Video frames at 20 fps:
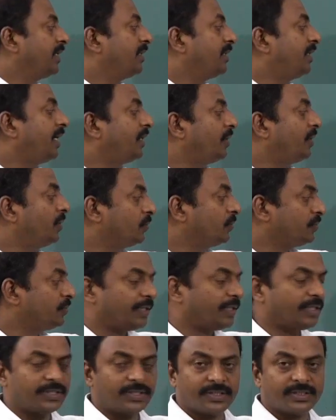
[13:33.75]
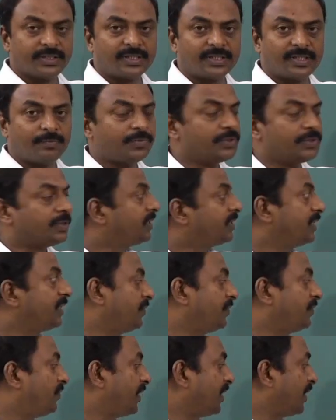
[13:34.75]
They are using these computers
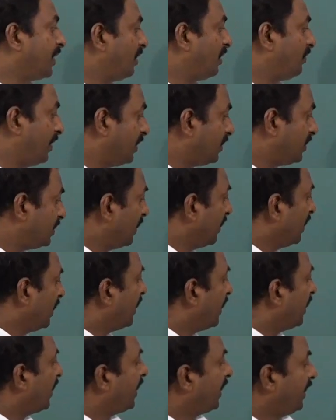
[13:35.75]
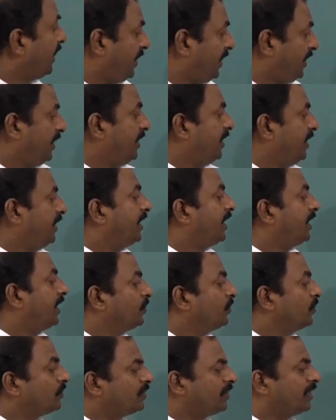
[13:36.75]
at different levels, and they
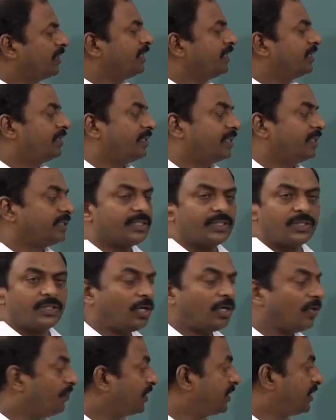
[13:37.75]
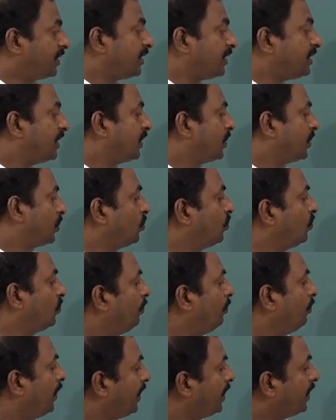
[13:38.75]
are using this in offices to
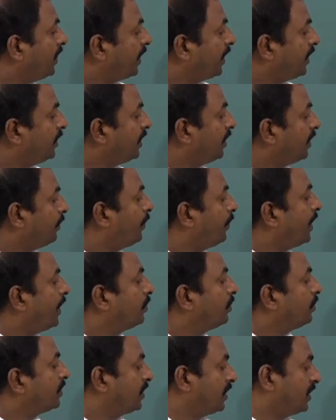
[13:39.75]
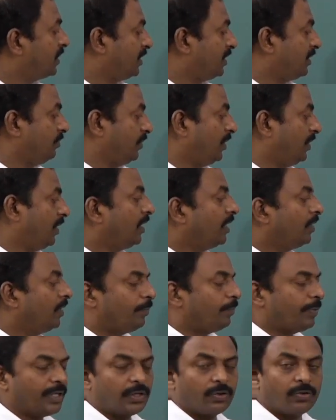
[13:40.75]
maintain the payroll system.
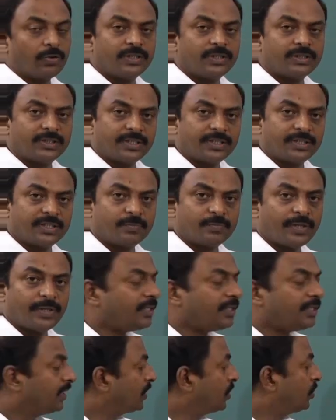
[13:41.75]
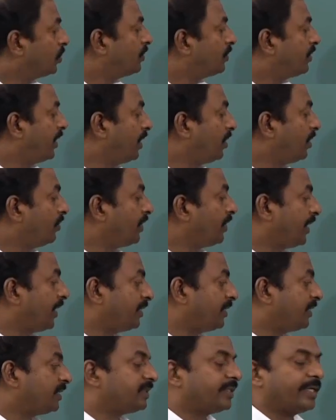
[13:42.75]
Payroll is nothing but to
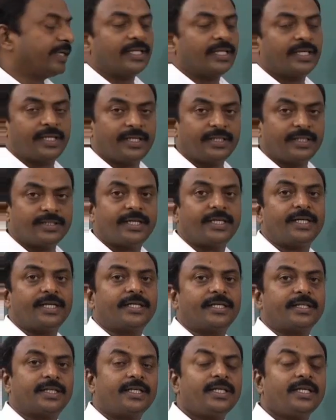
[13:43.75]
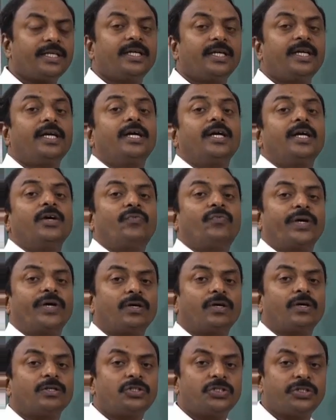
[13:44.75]
calculate the salaries and other
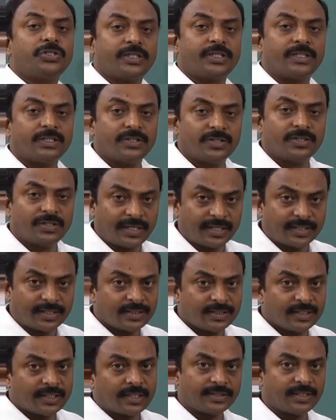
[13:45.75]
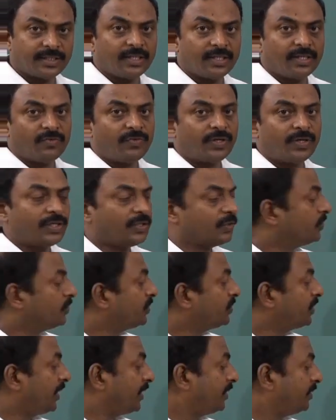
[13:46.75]
financial things. We are
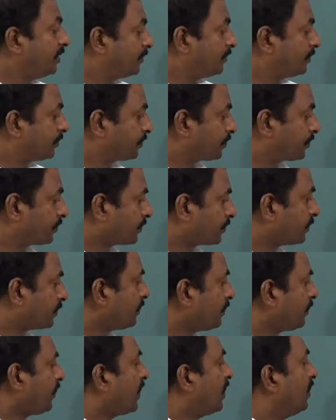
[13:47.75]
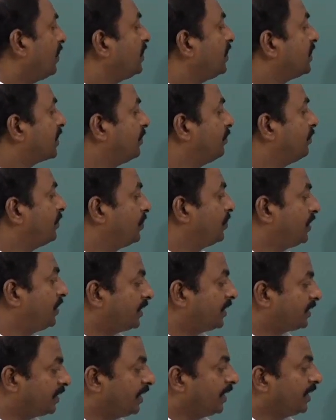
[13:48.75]
using these
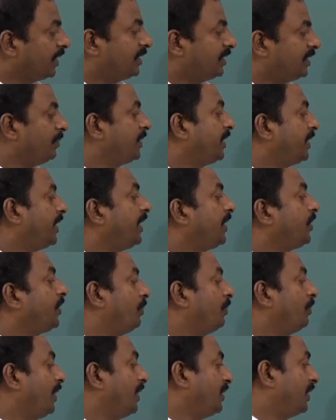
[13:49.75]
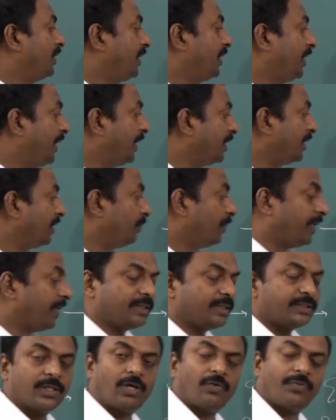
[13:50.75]
computers. Similarly, to maintain a
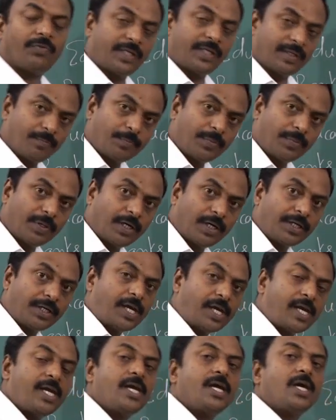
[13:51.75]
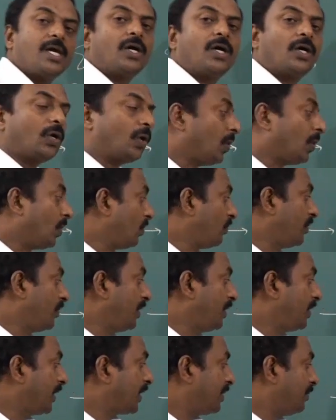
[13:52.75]
database of an employee of
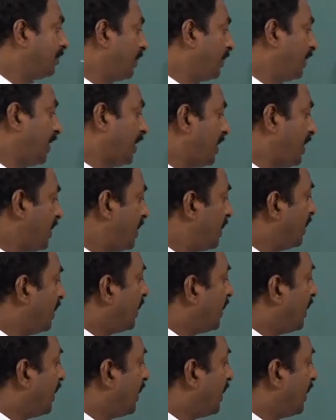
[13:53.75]
in a company.